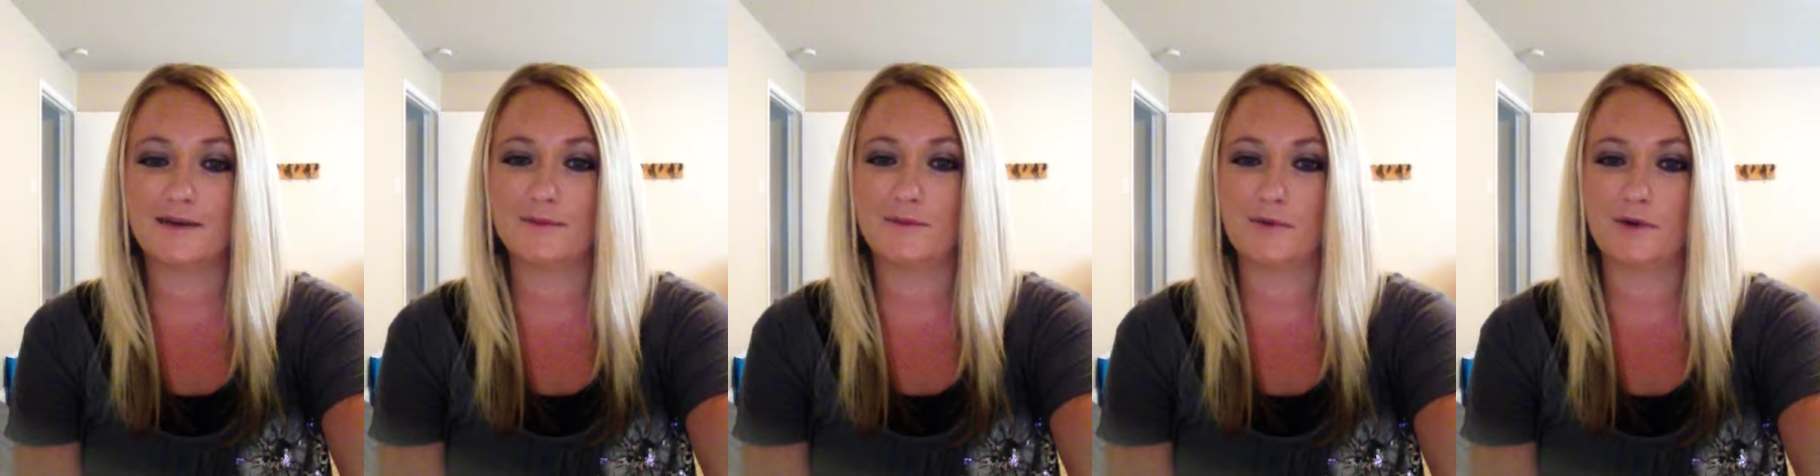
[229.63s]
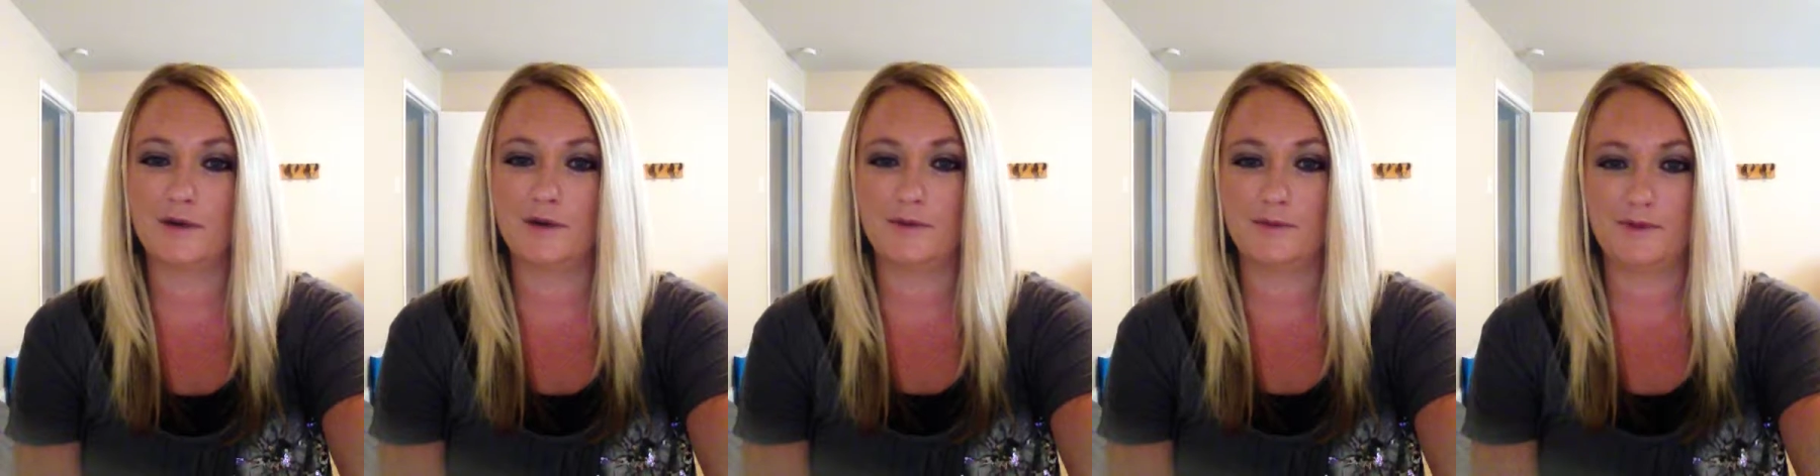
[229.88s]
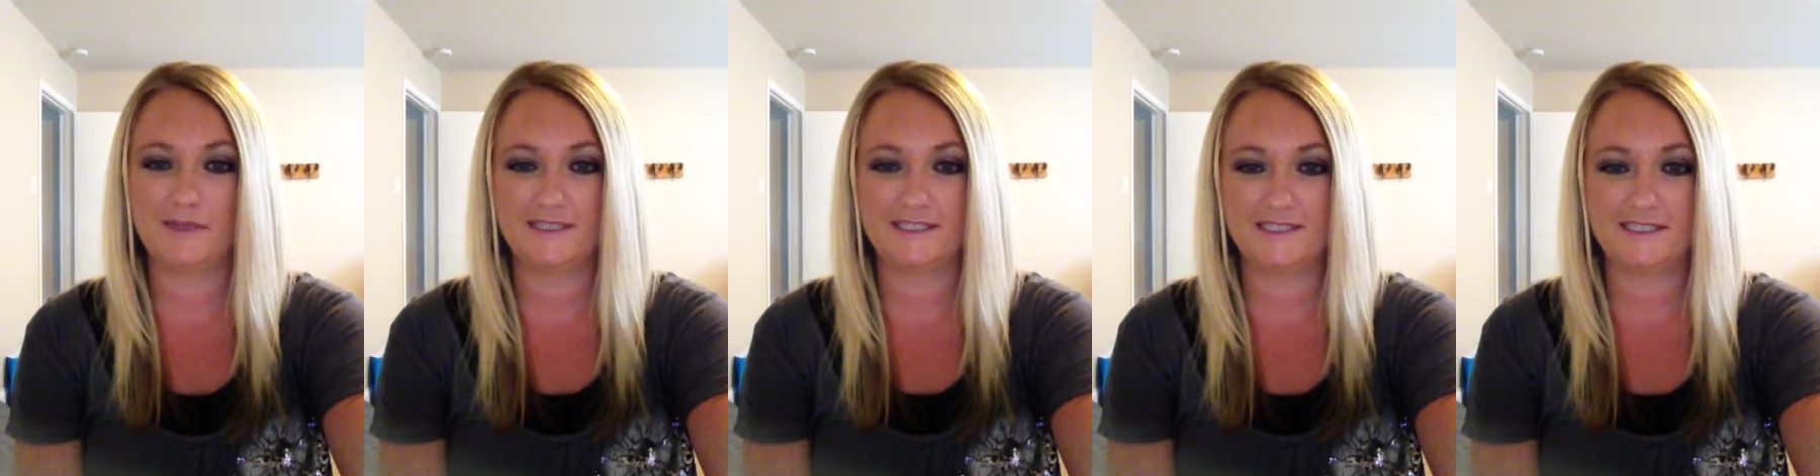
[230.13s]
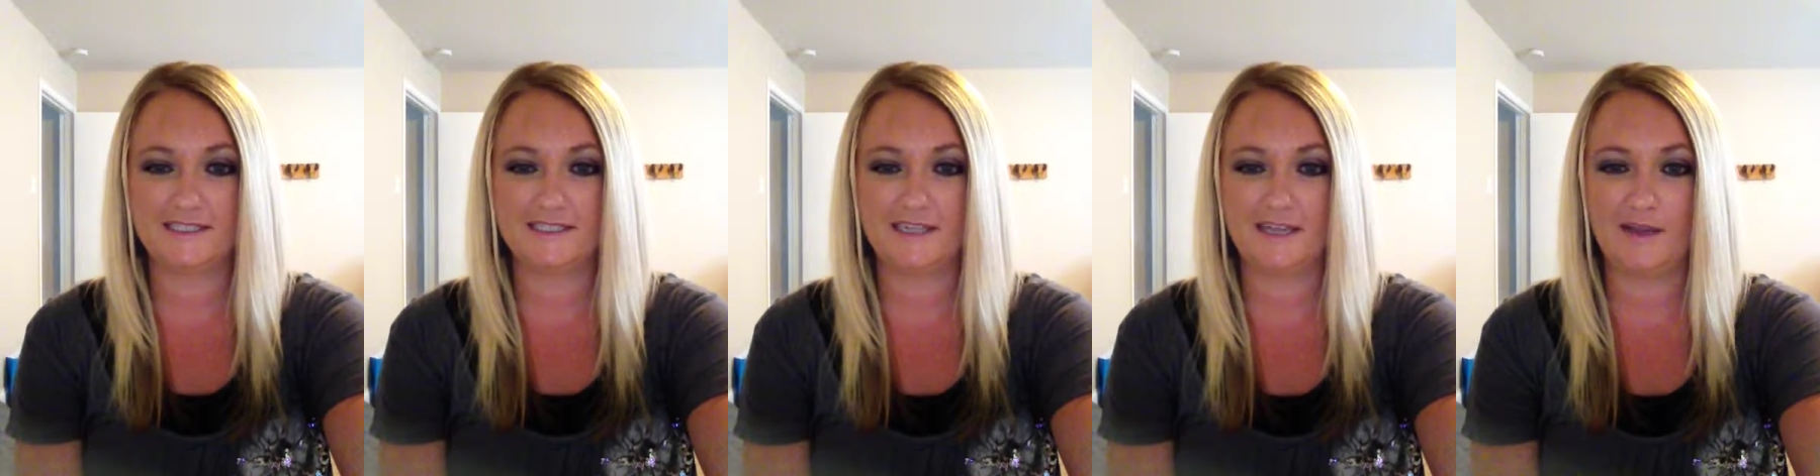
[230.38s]
um, probably
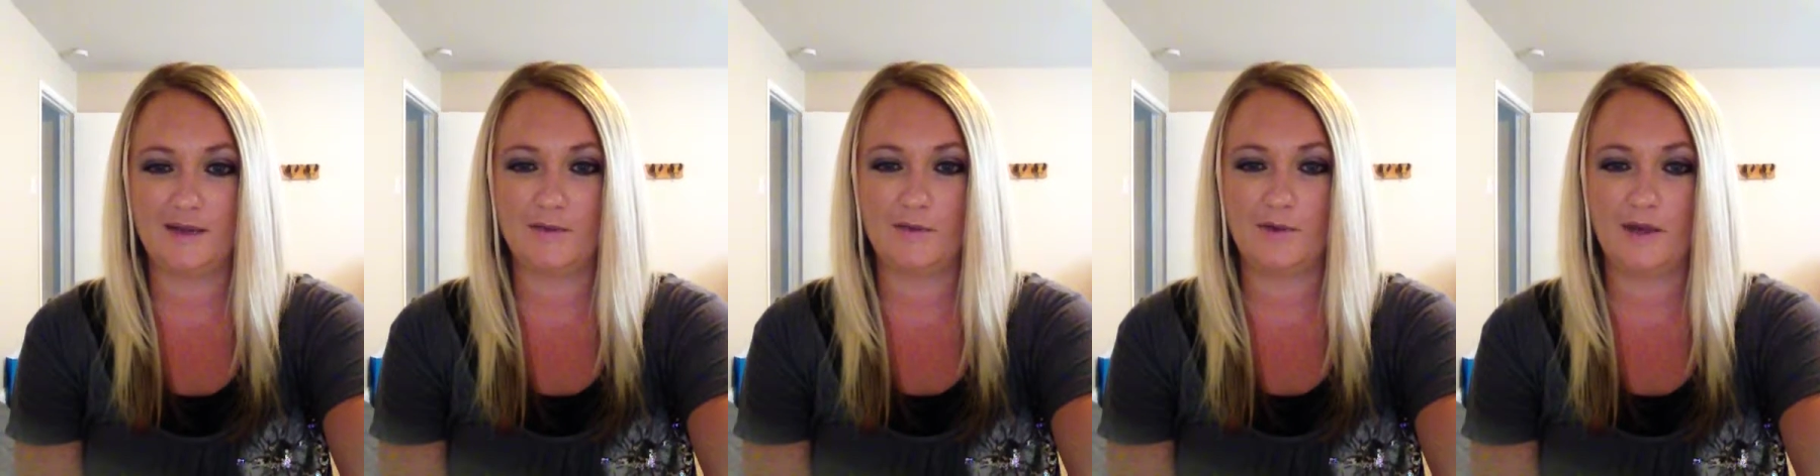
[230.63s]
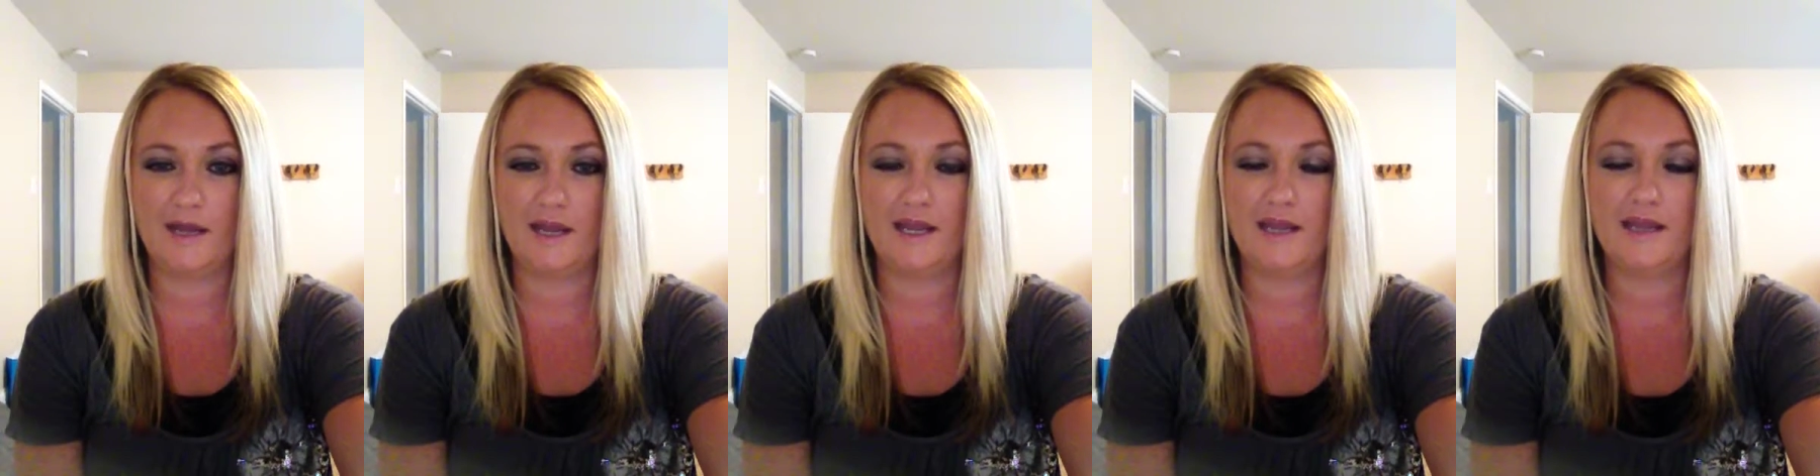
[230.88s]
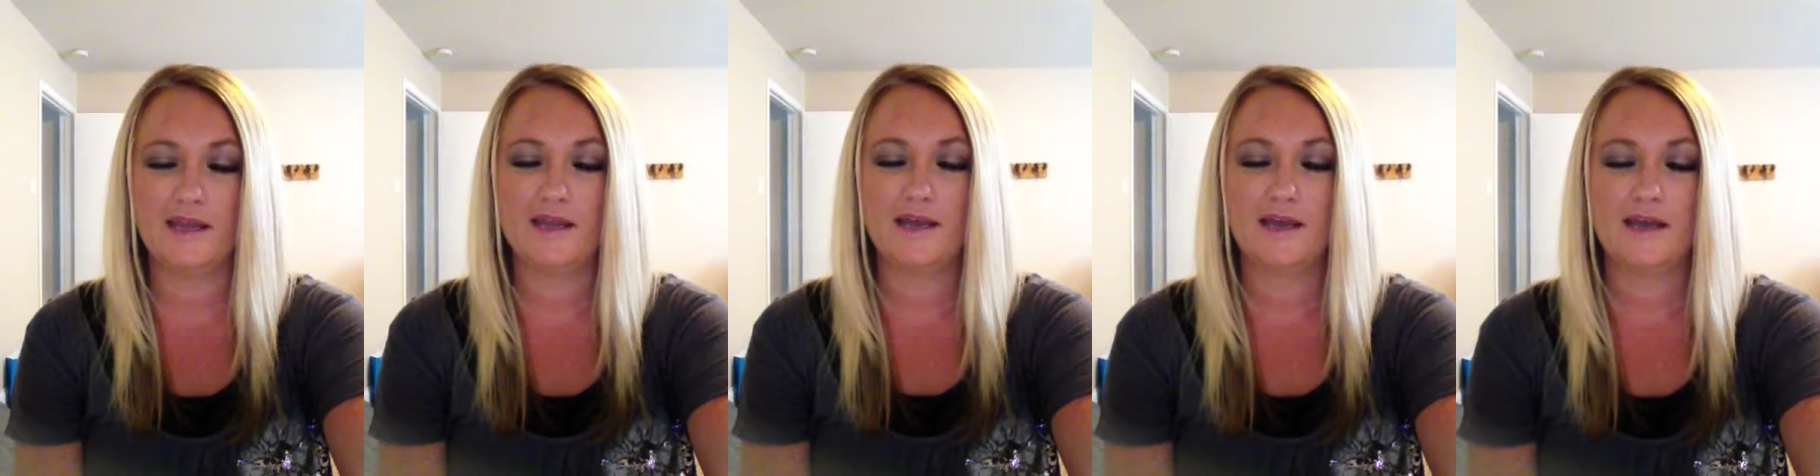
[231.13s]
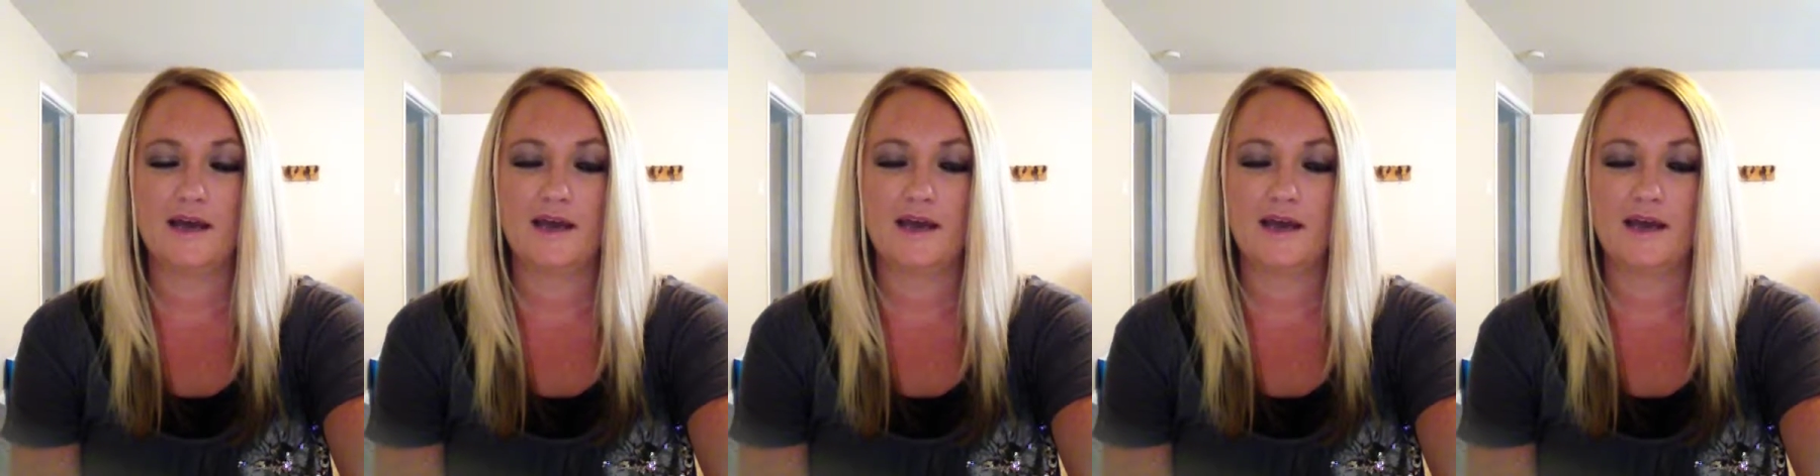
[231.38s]
best to stay away.